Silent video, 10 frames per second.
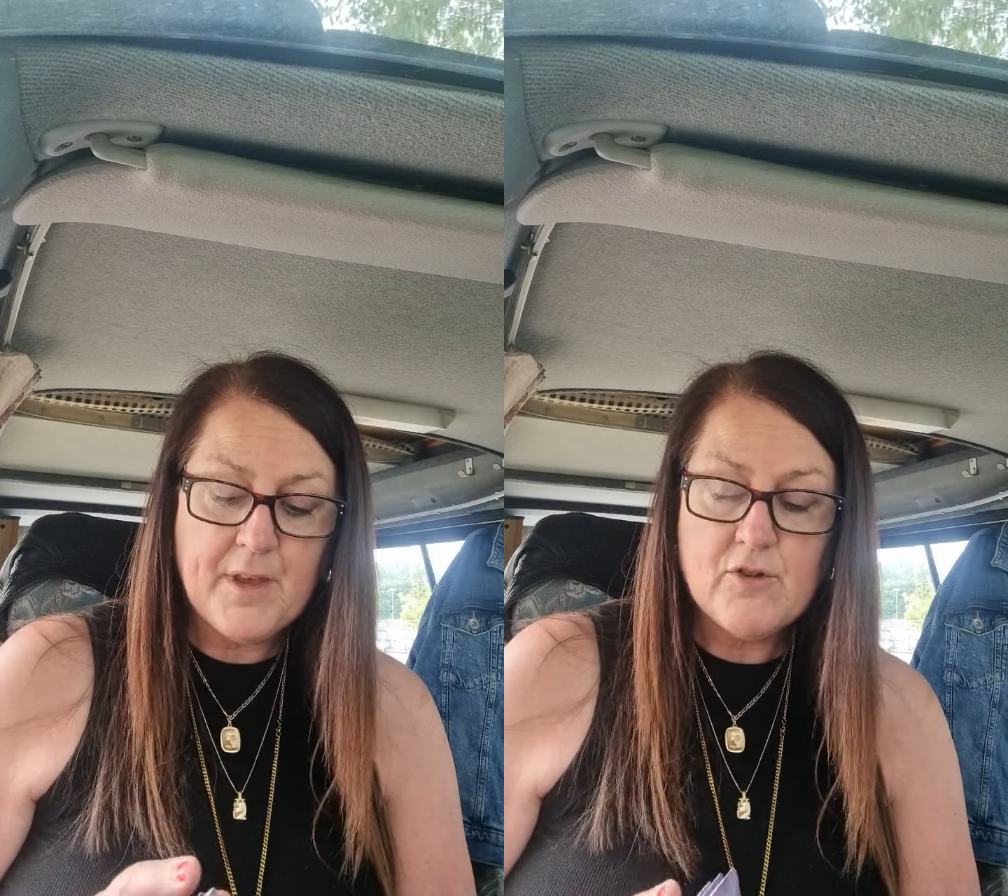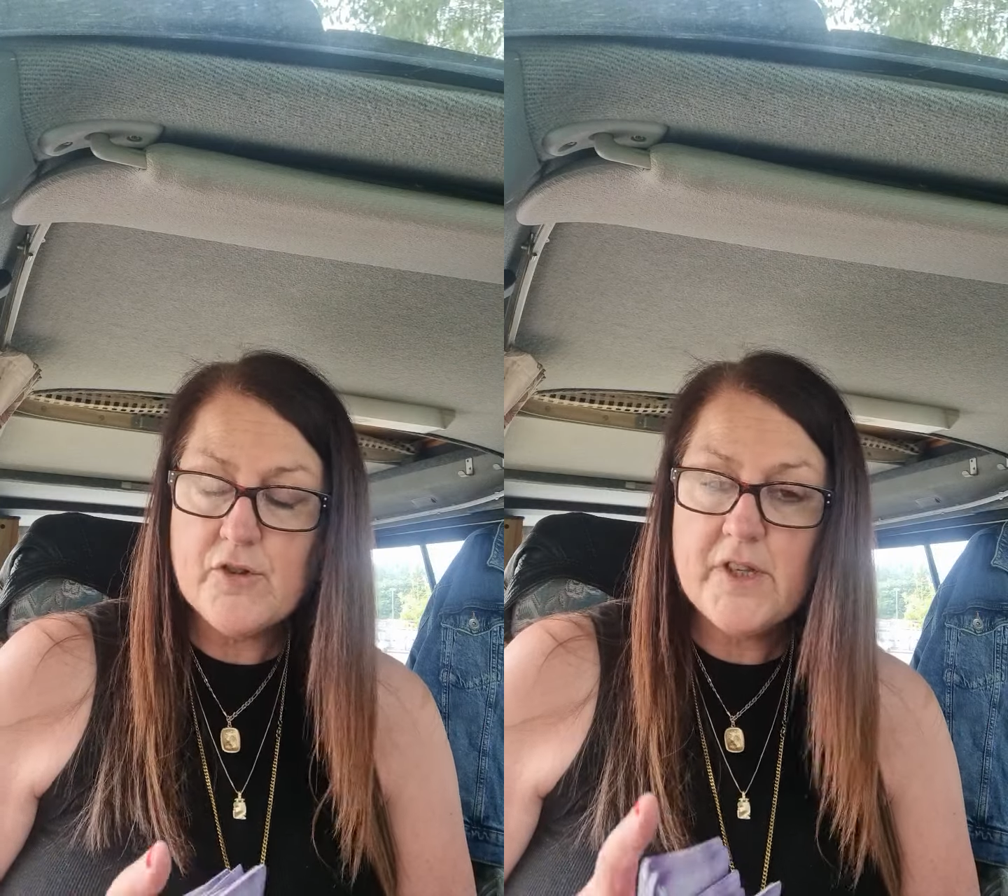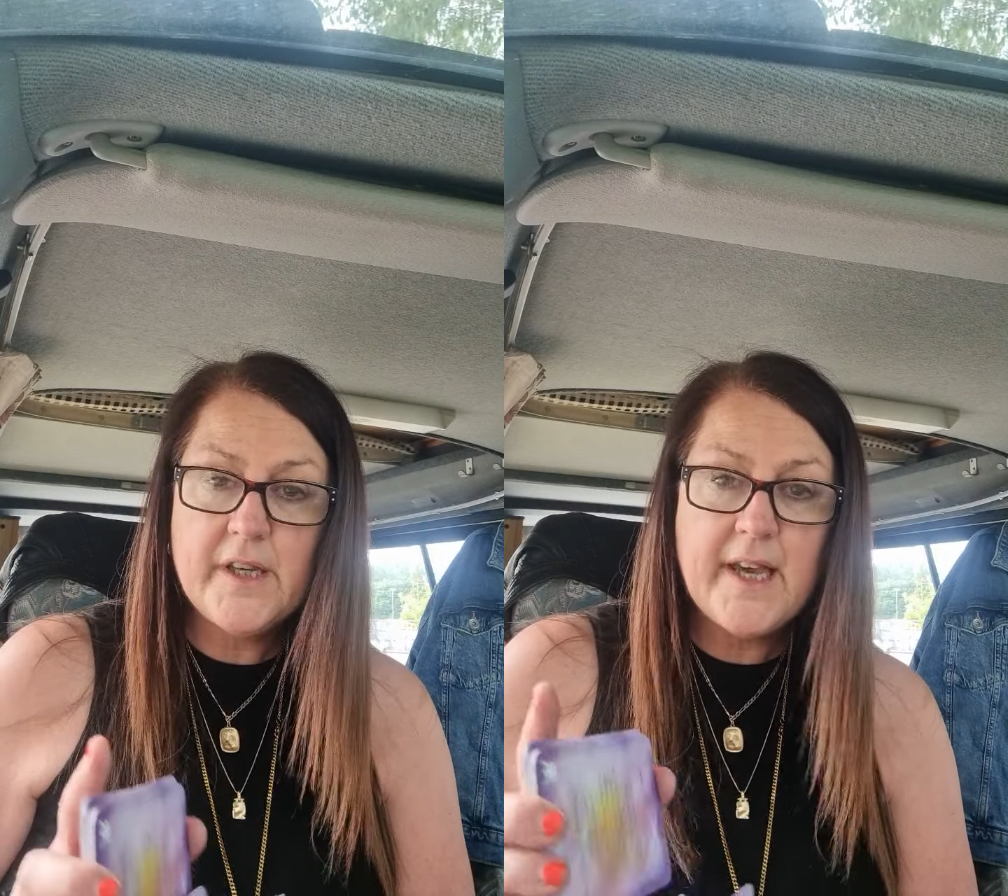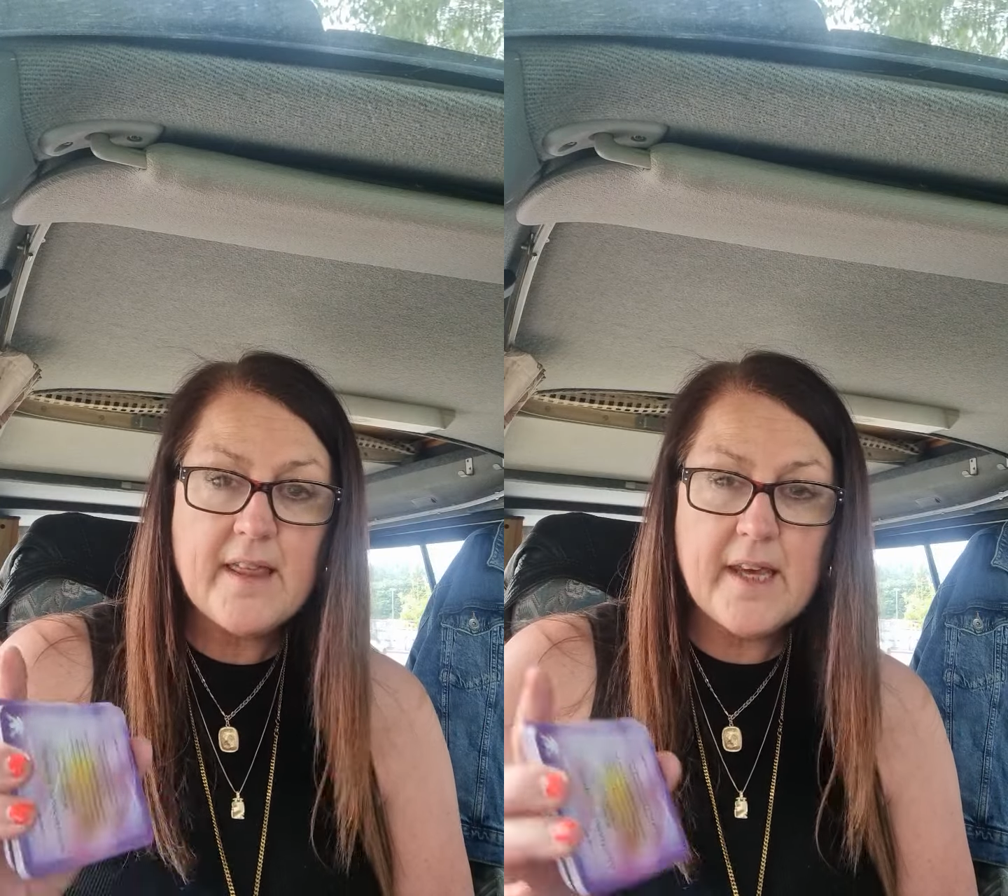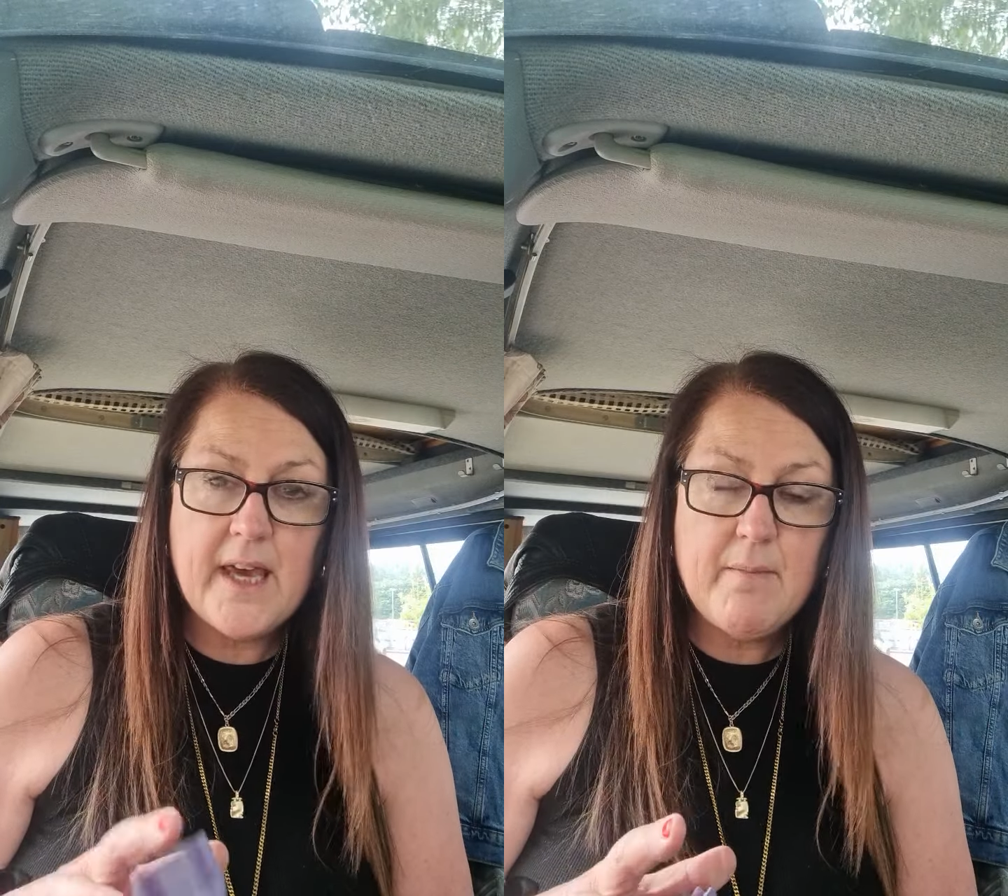just so you can get
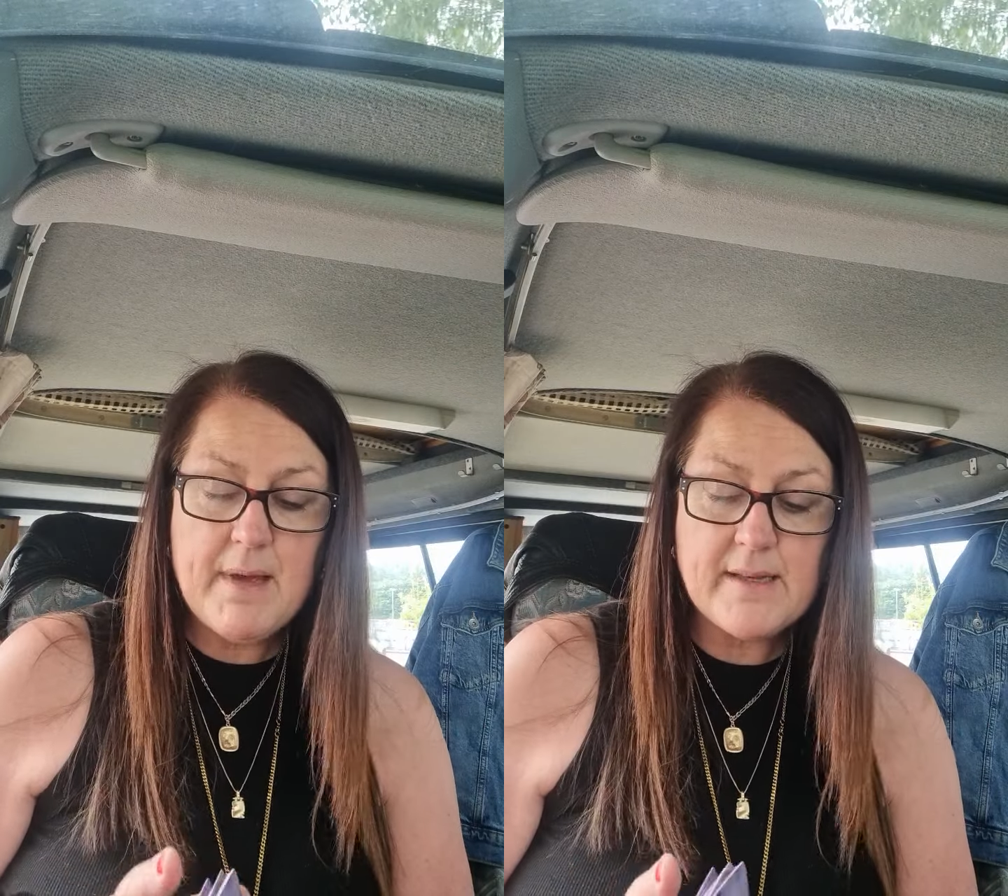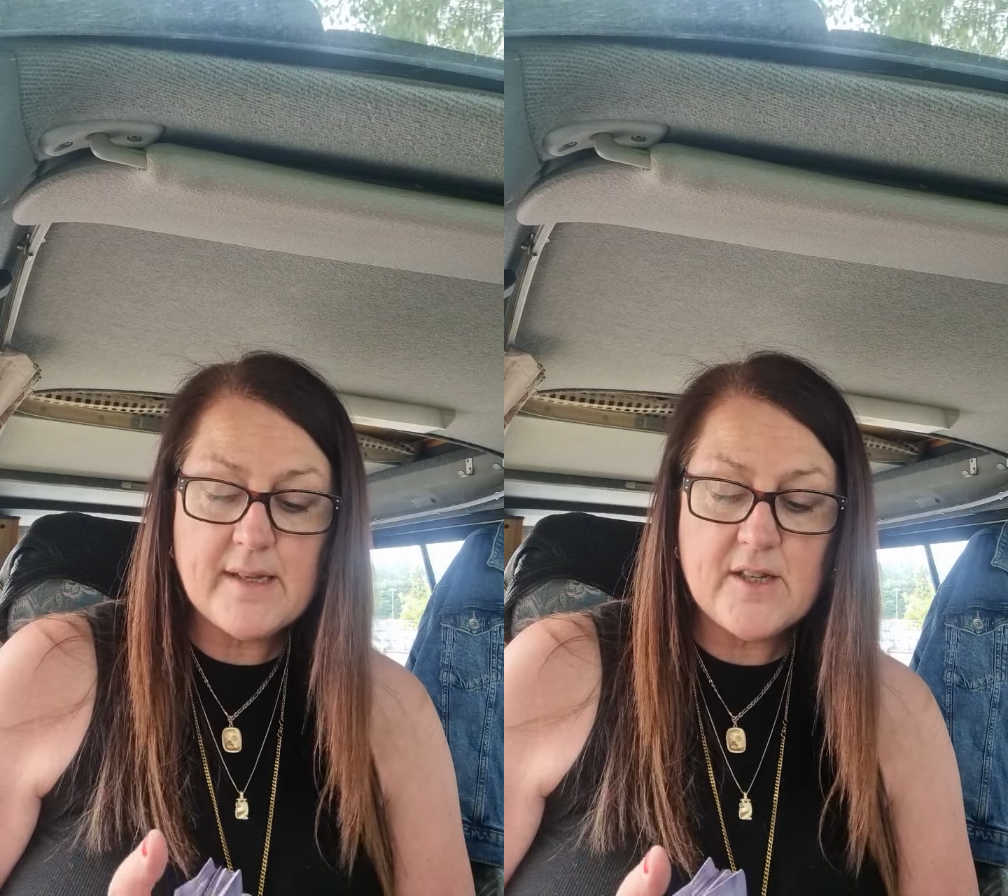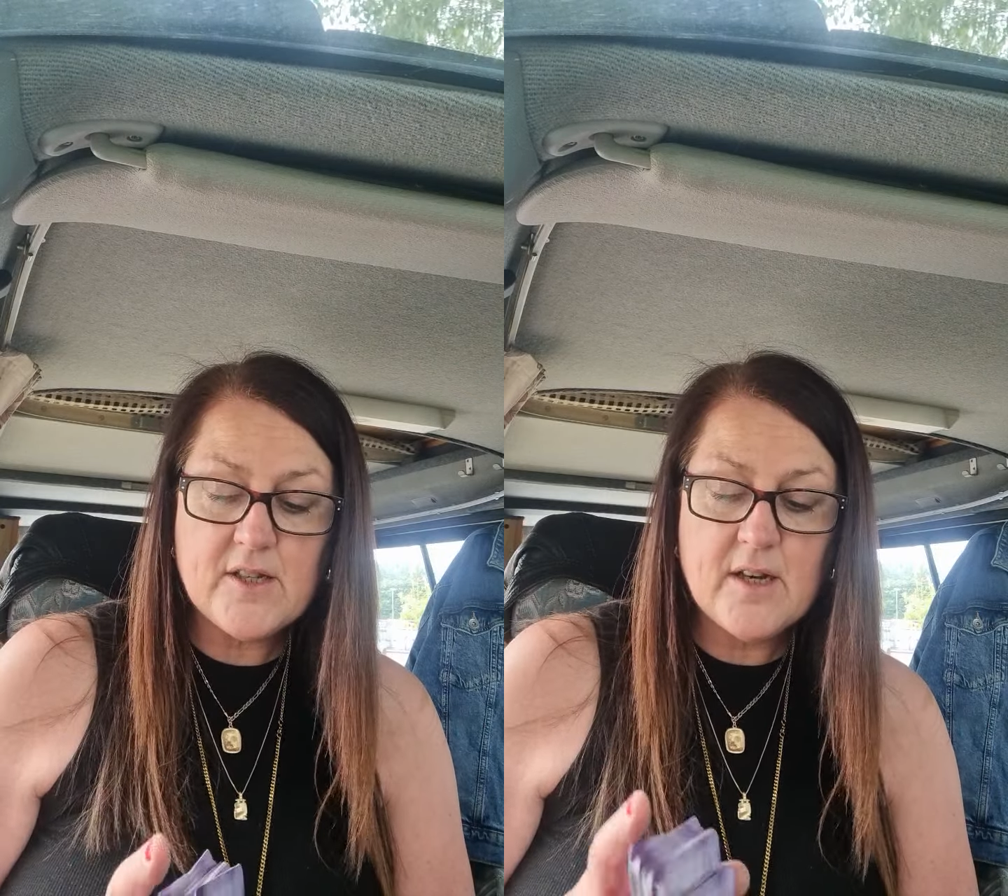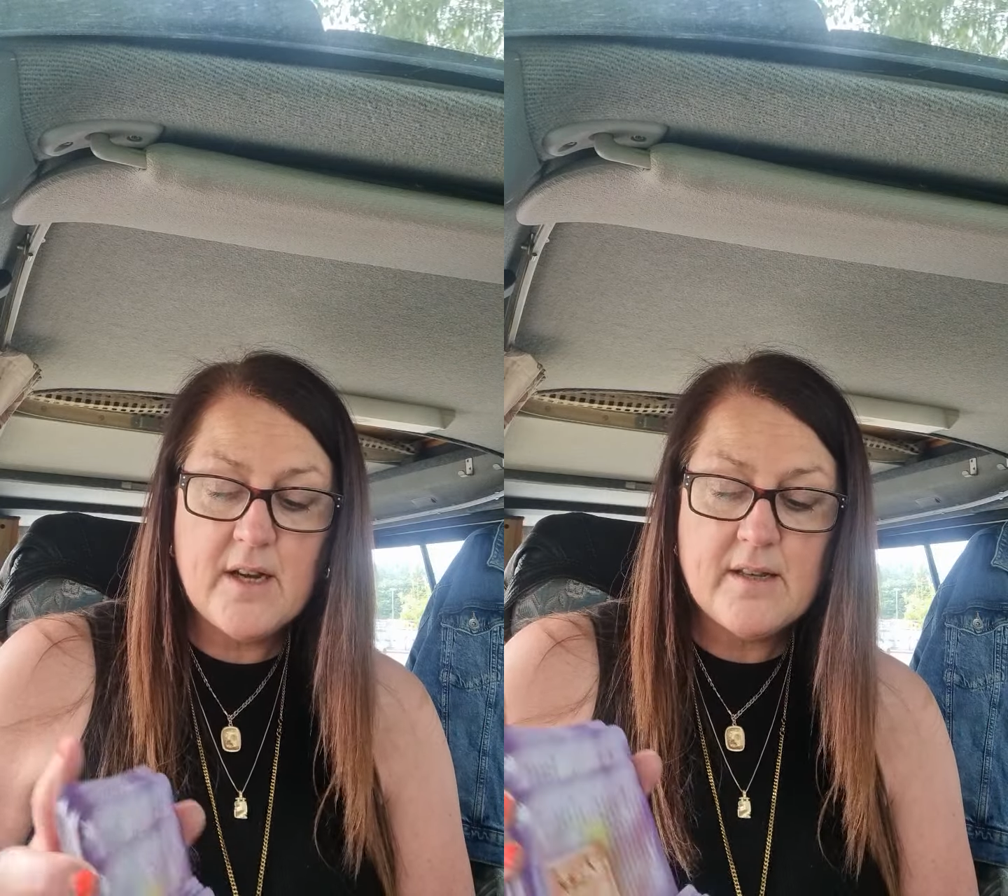the key message,